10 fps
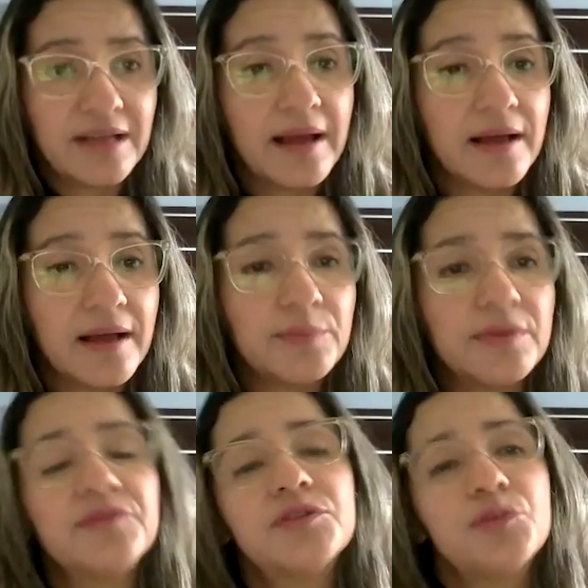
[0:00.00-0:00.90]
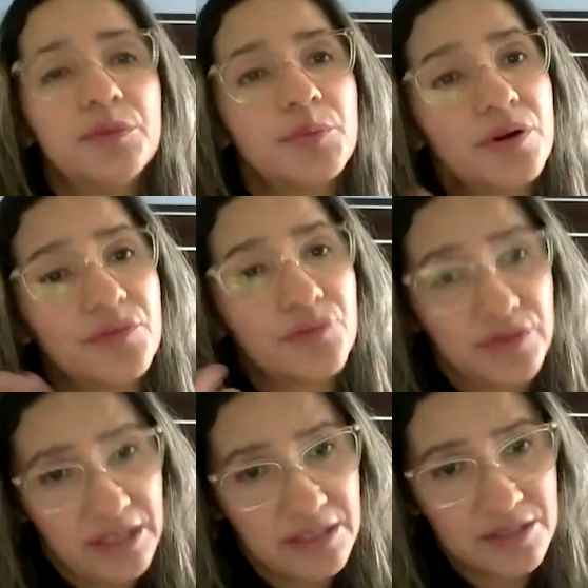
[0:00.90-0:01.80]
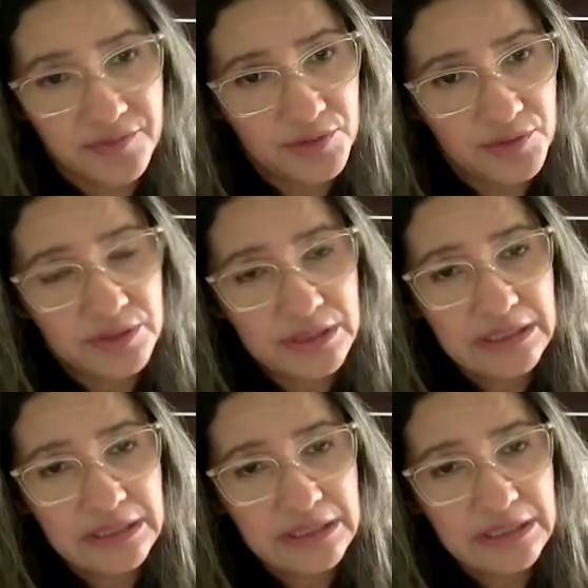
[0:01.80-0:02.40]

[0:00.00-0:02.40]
that helped me to be prepared for the interview.